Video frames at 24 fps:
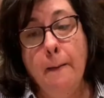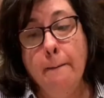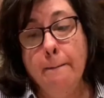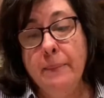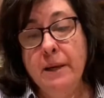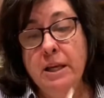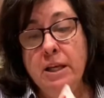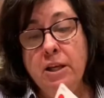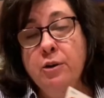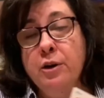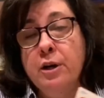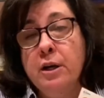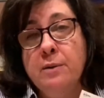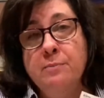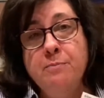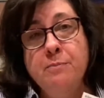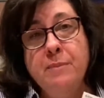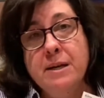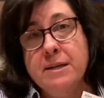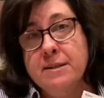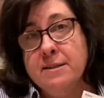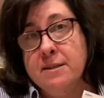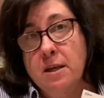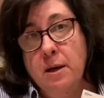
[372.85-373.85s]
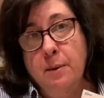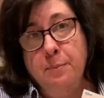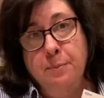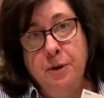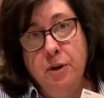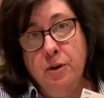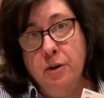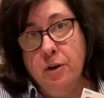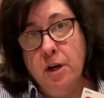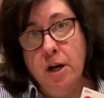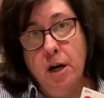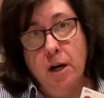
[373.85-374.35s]
but you can mix up
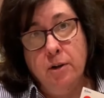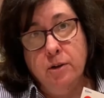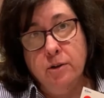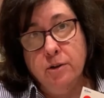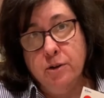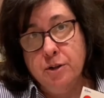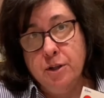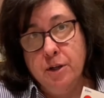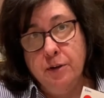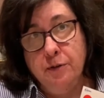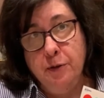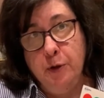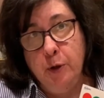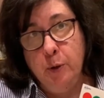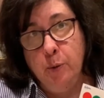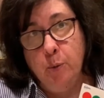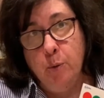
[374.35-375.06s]
your colors if you